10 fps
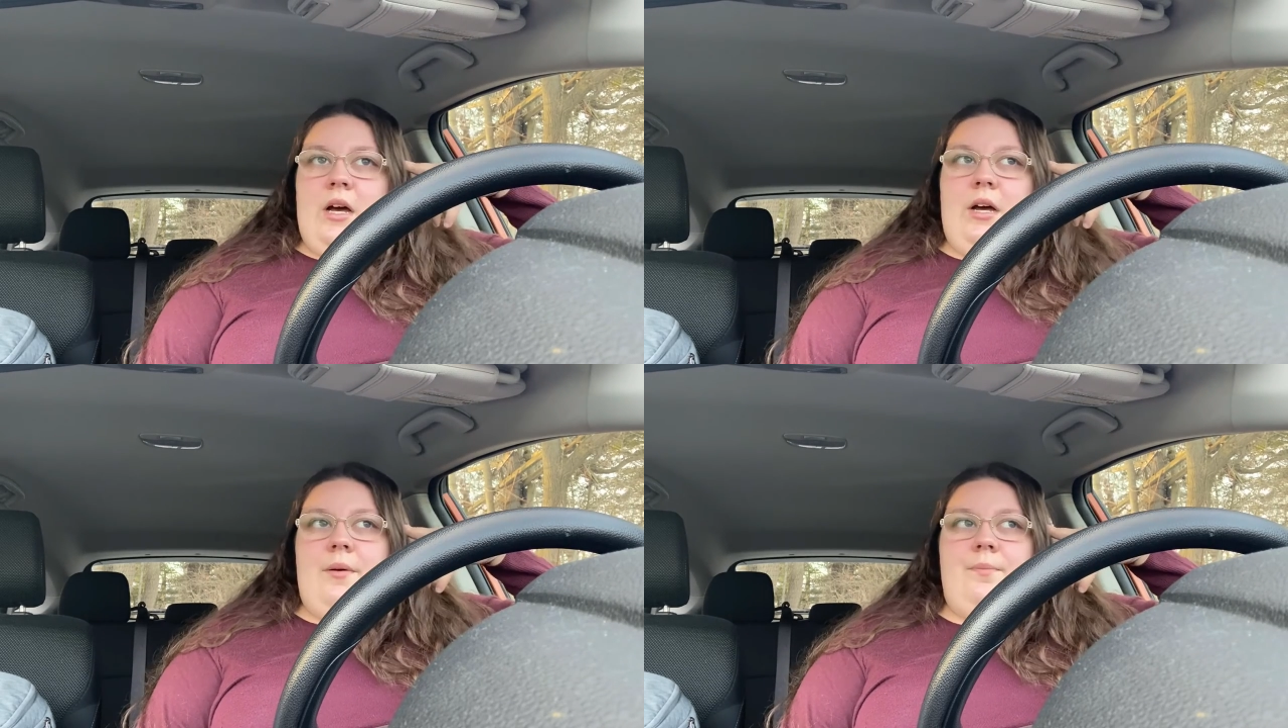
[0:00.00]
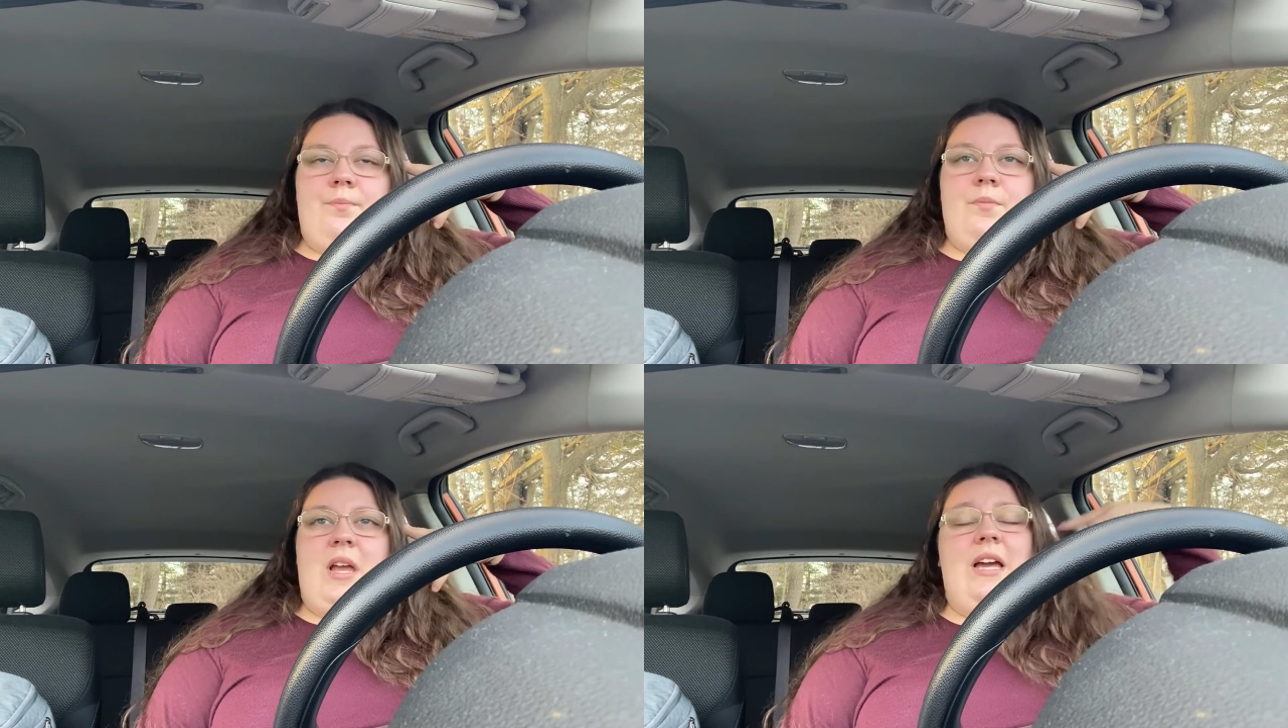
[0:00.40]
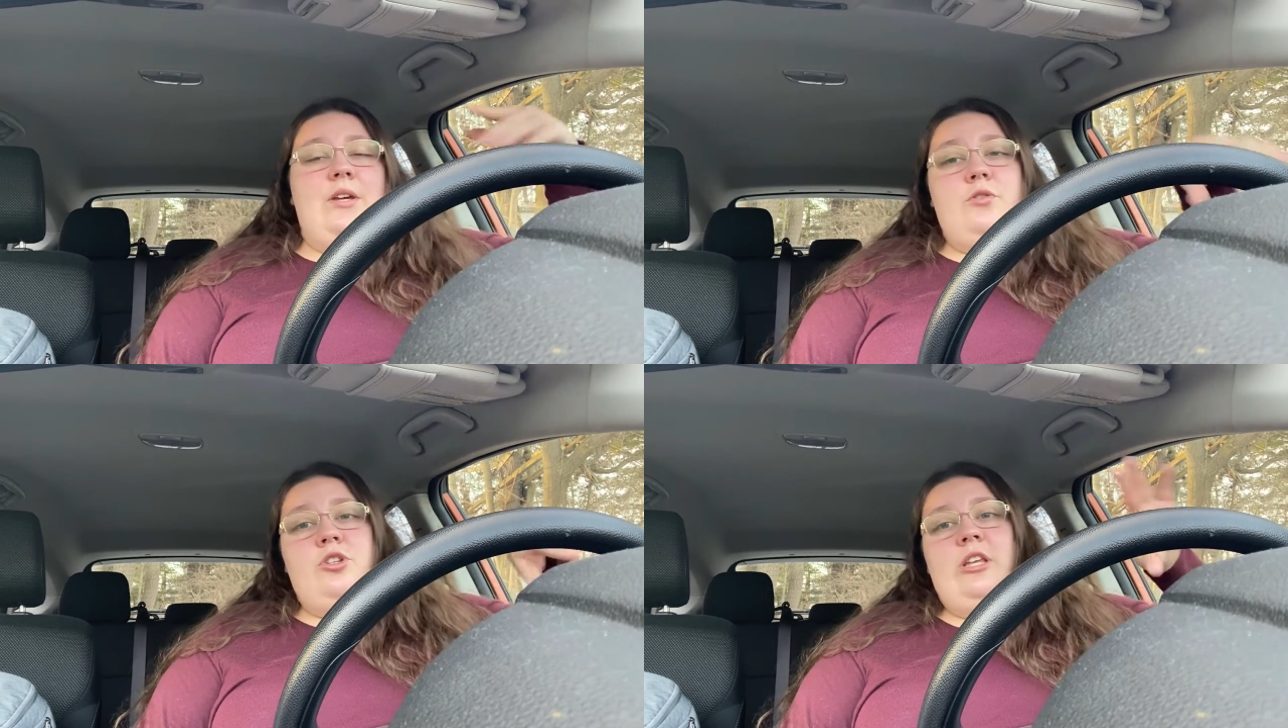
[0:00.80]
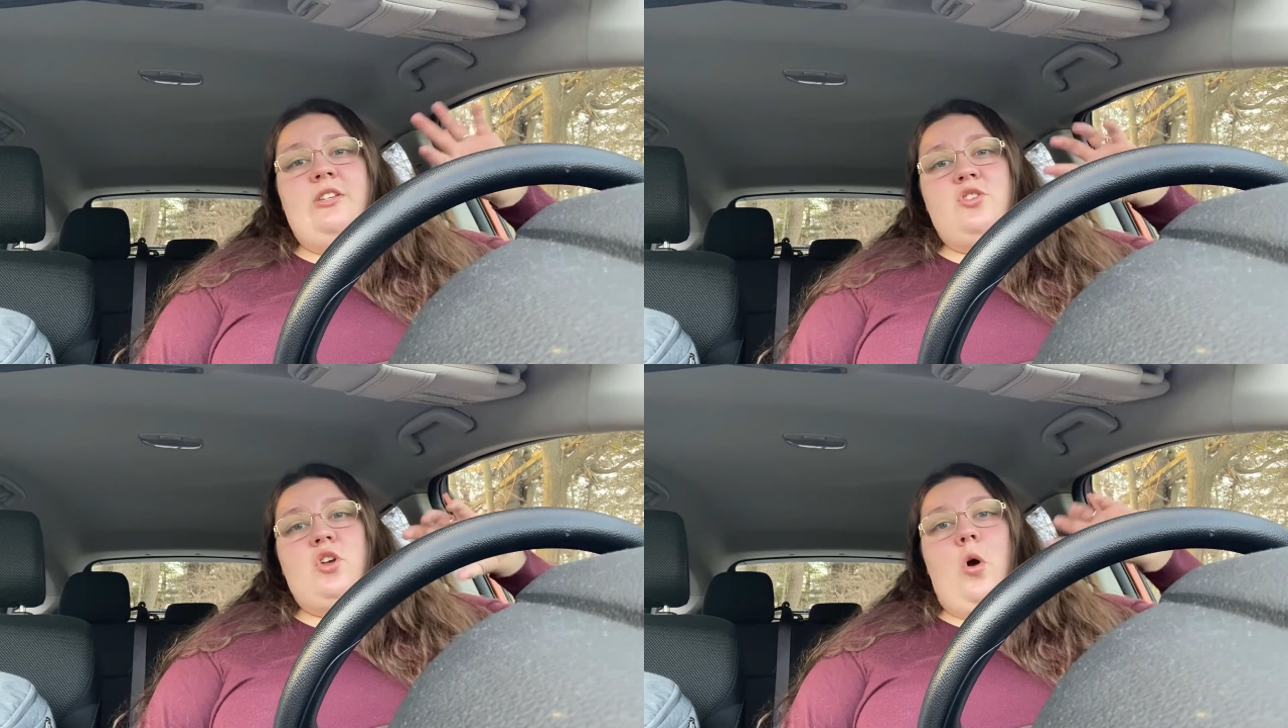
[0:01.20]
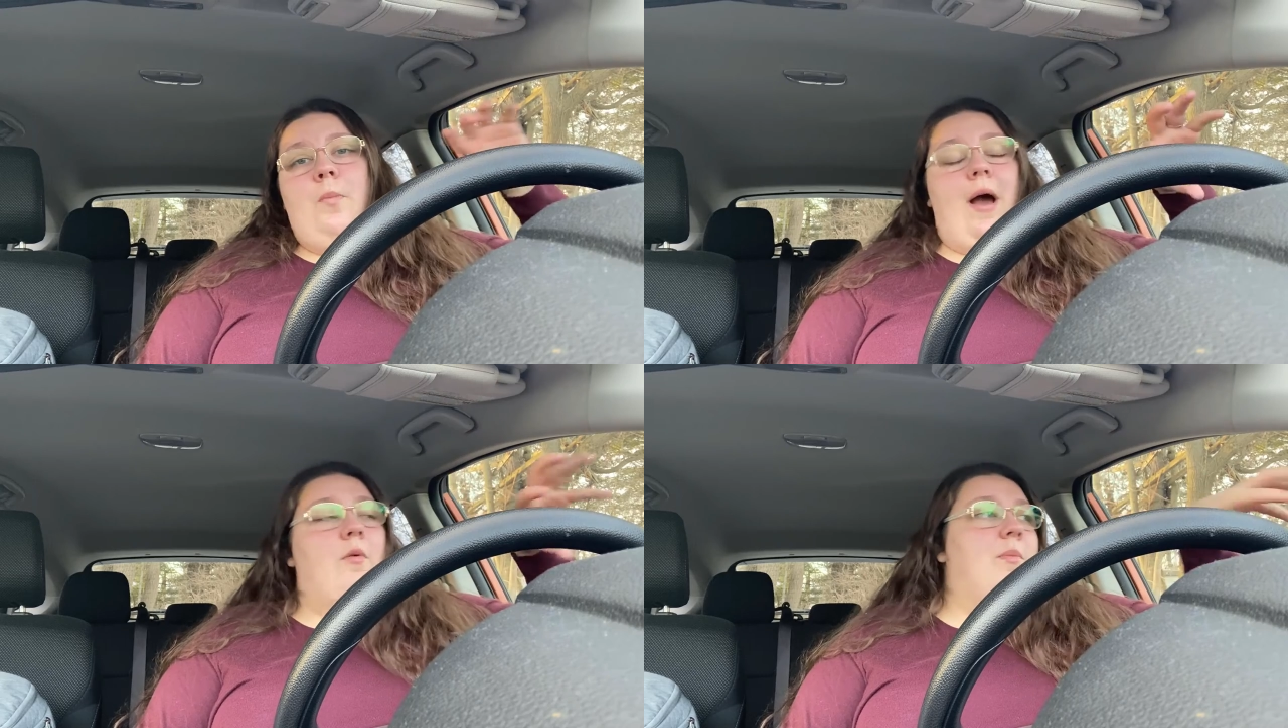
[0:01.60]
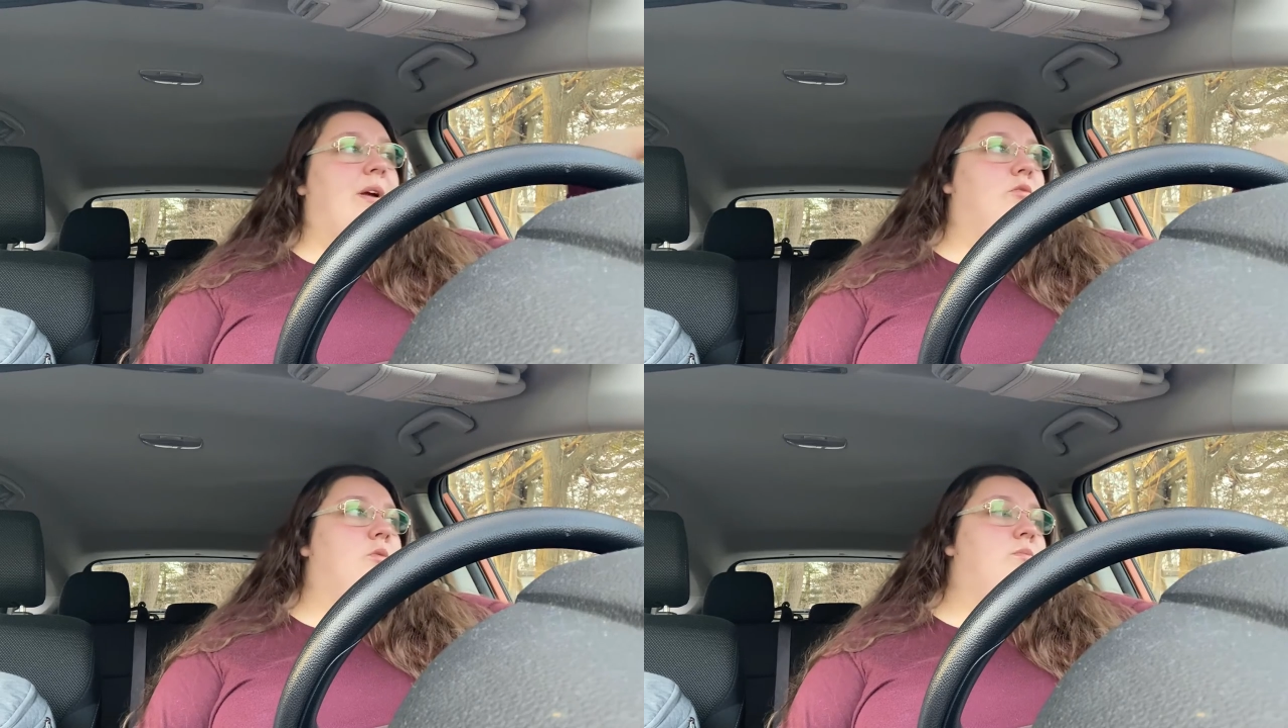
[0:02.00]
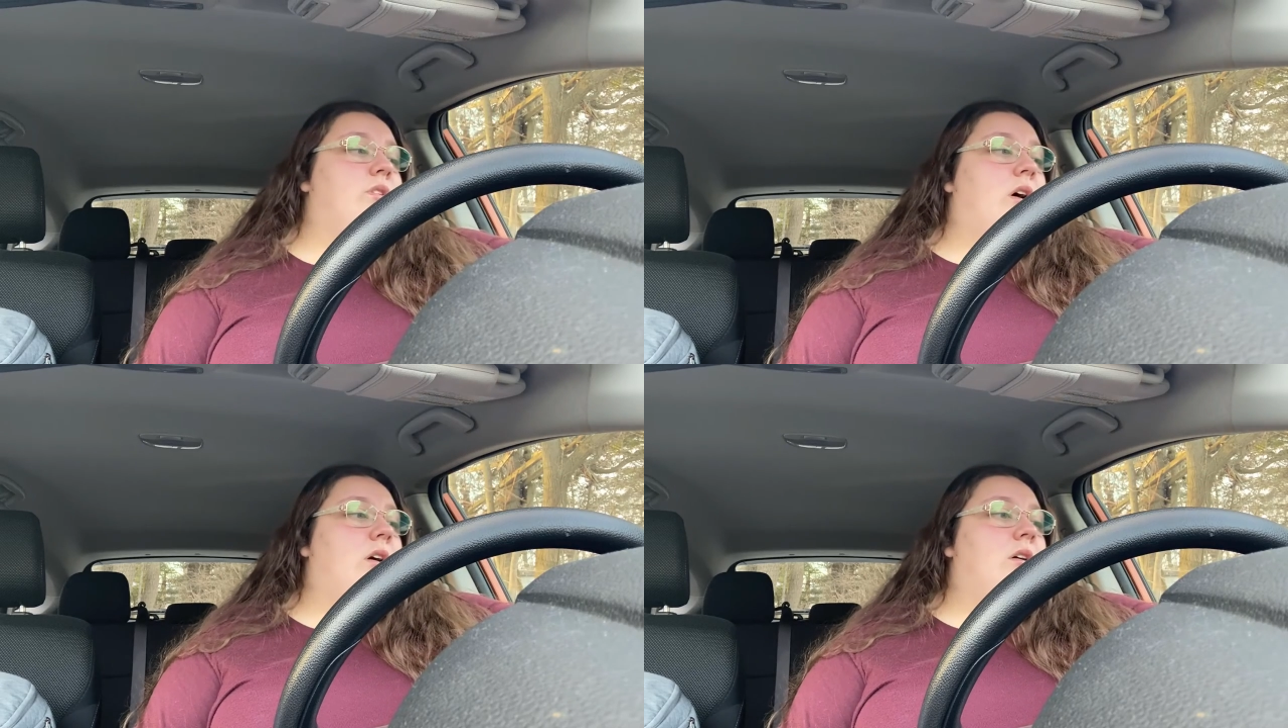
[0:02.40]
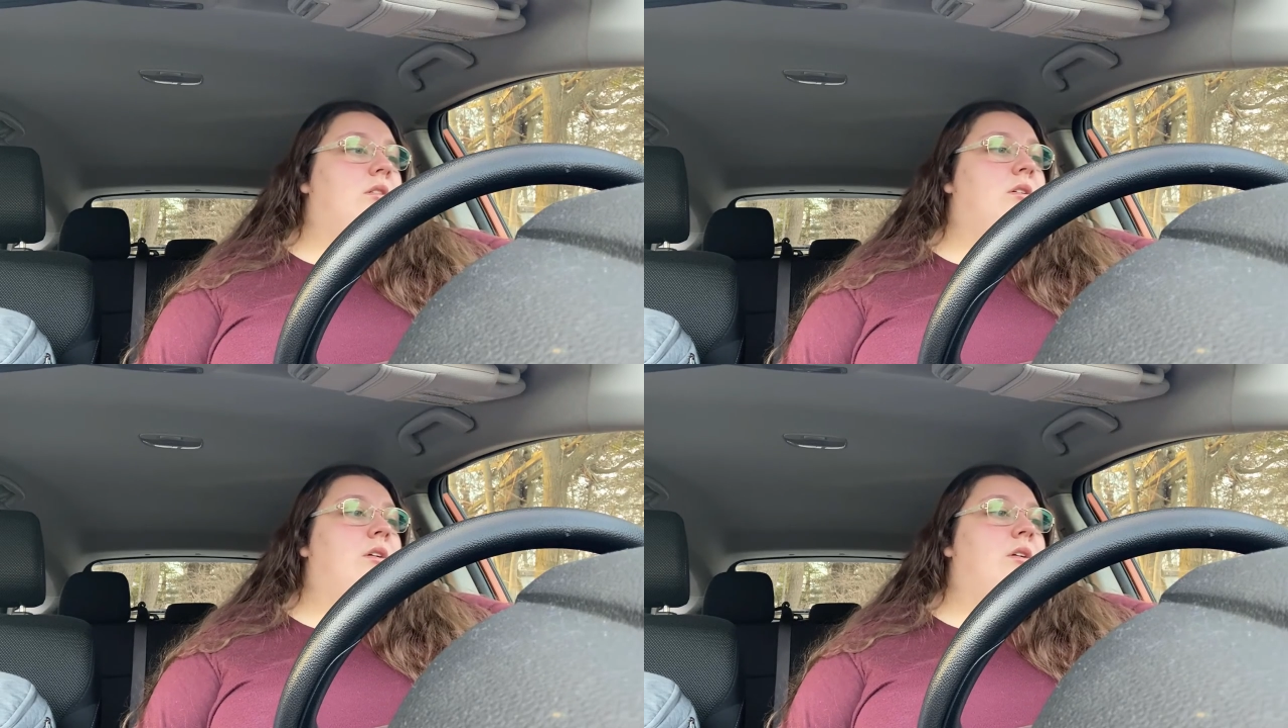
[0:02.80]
Um, I usually scope out where my rooms are,